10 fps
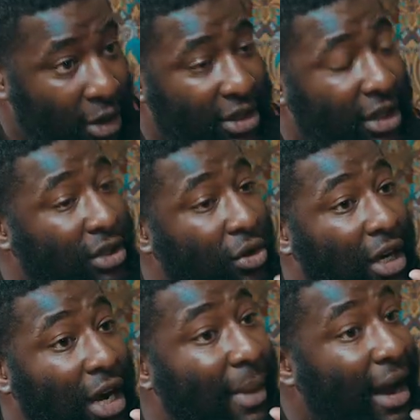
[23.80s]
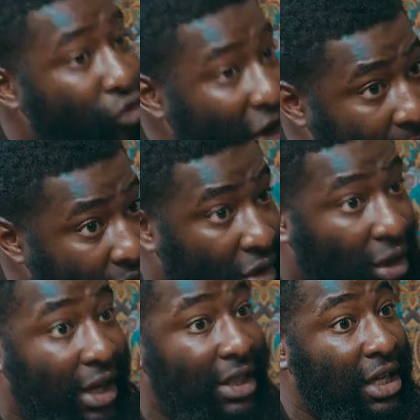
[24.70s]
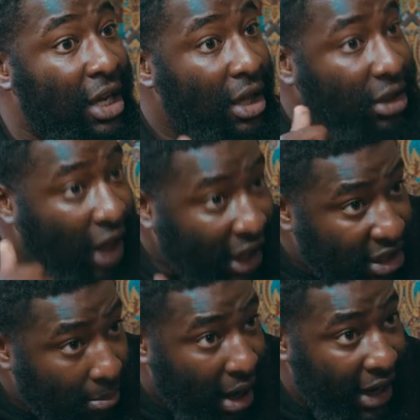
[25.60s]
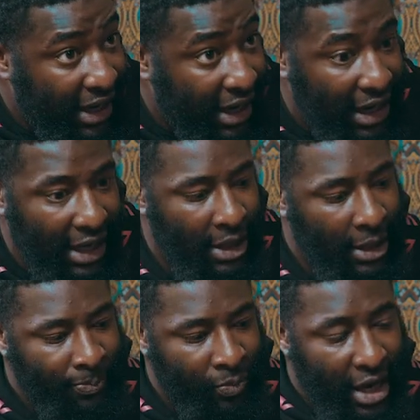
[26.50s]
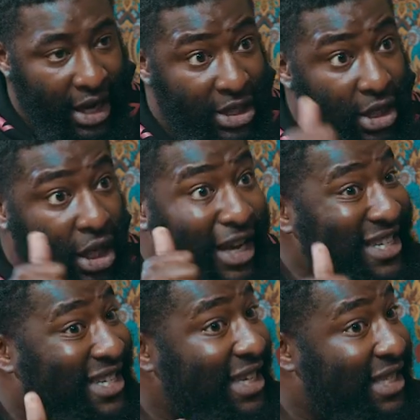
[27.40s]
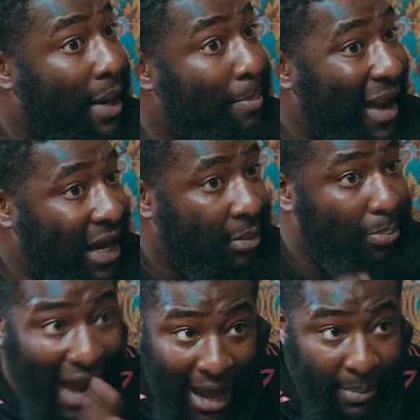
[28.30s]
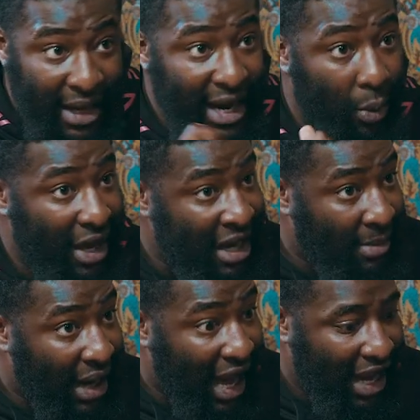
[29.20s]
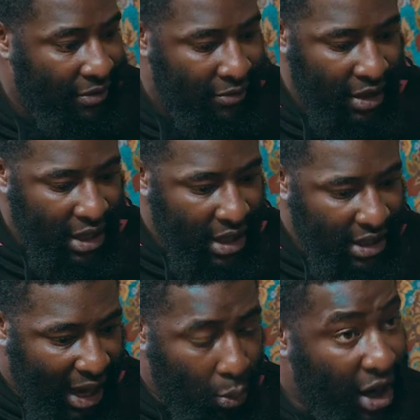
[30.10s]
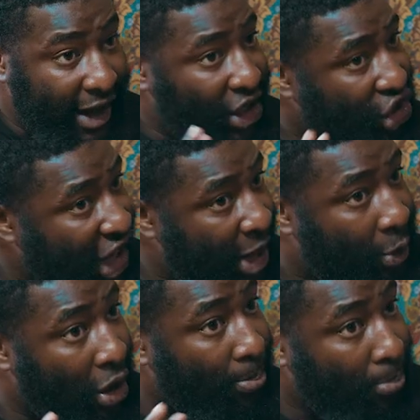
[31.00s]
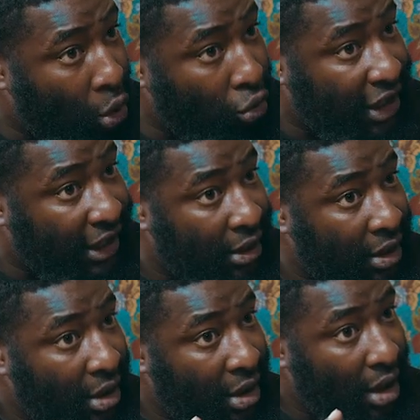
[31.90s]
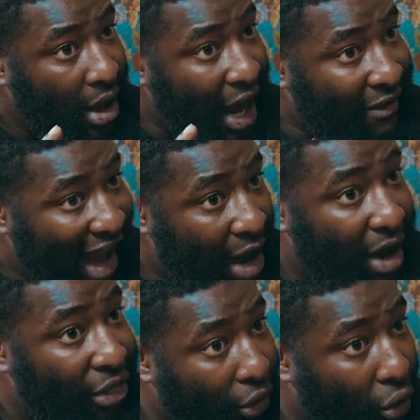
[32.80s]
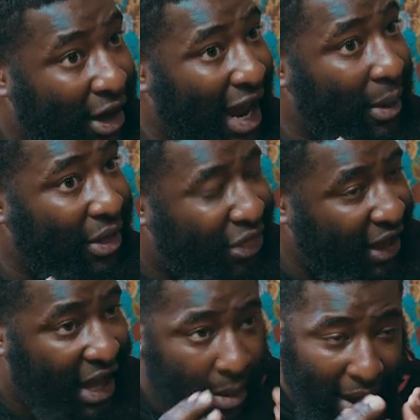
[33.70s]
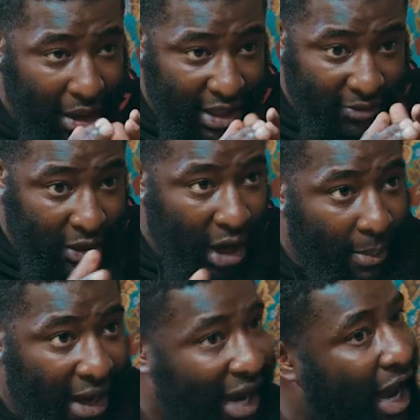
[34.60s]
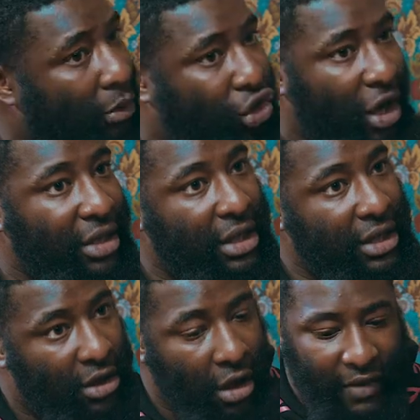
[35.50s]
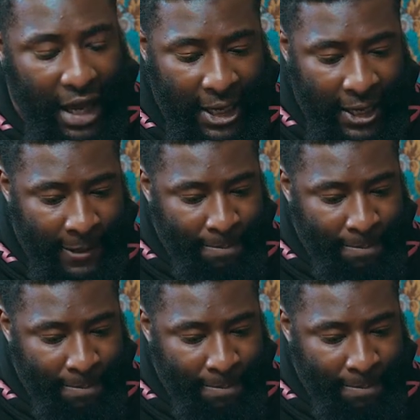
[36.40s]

House, and you're talking about Raymond Douglas, Dr. Martin Glynn, and it's consistent men, black men that were in my life that were kind of shaping and molding of how I thought and how I think about this phenomena that I was trying to discover.